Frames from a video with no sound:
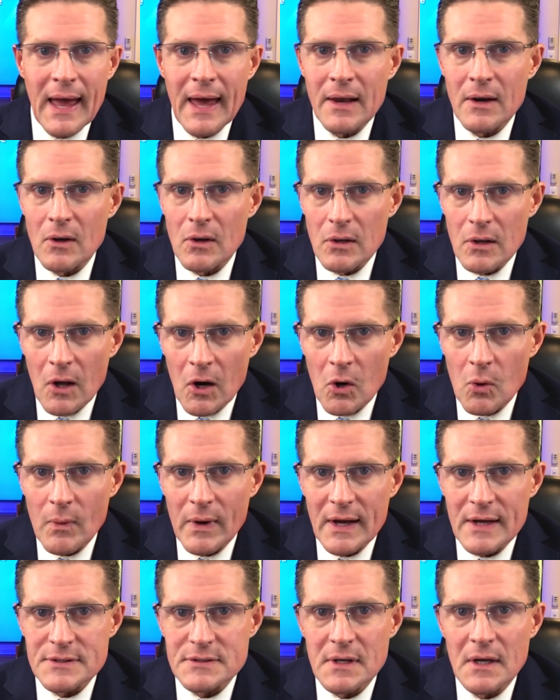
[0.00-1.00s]
and low
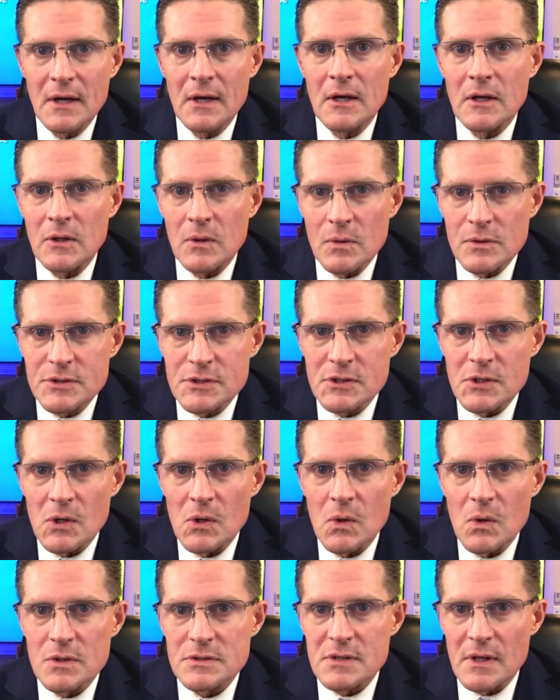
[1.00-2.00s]
risk, you
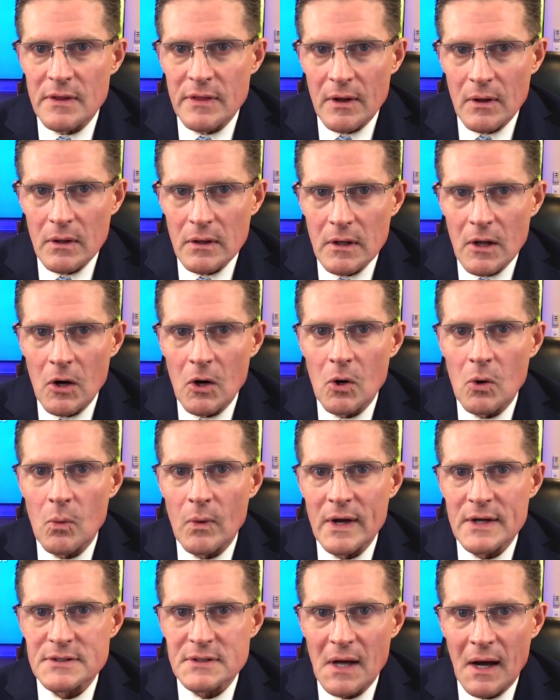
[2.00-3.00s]
choose the low
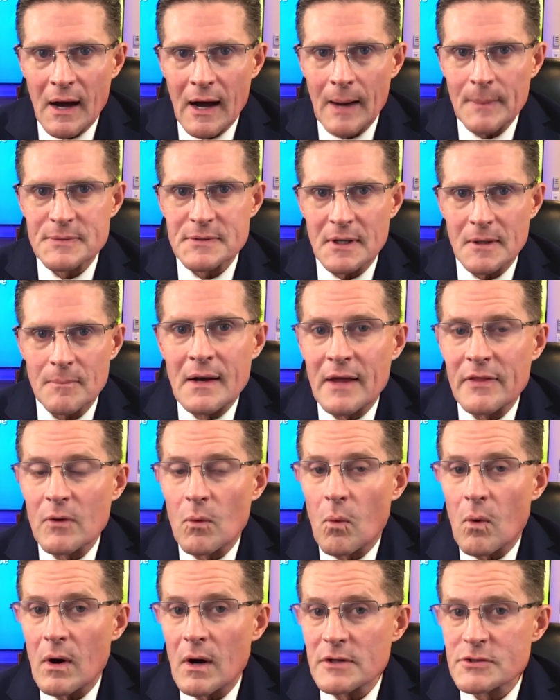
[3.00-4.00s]
risk option. Now, the
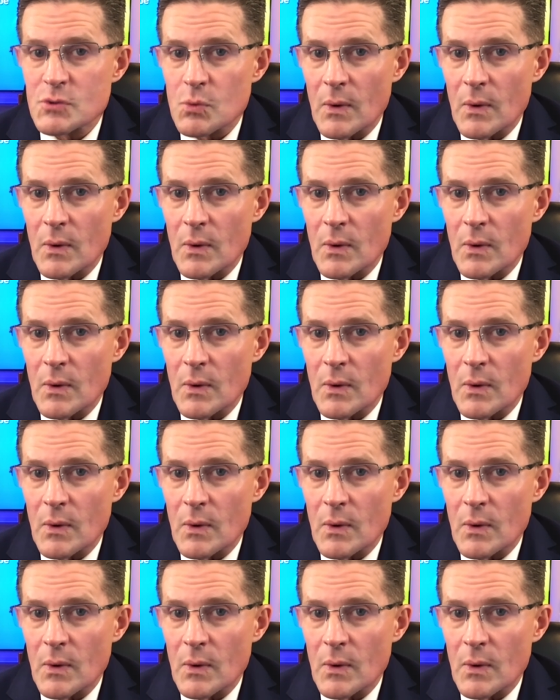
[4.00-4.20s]
world's